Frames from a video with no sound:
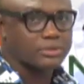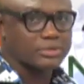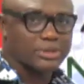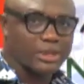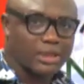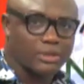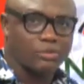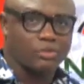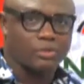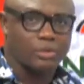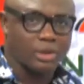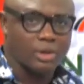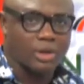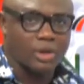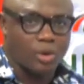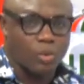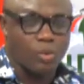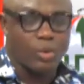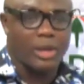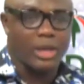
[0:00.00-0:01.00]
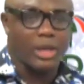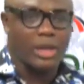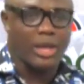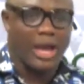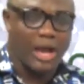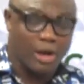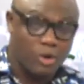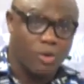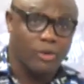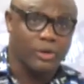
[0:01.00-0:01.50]
that we, we
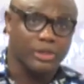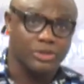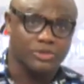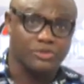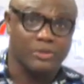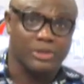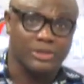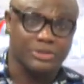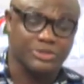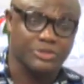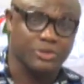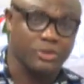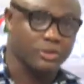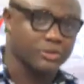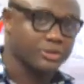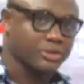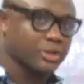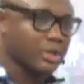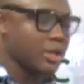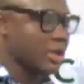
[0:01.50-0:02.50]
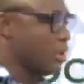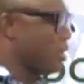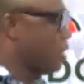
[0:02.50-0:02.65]
according to our source,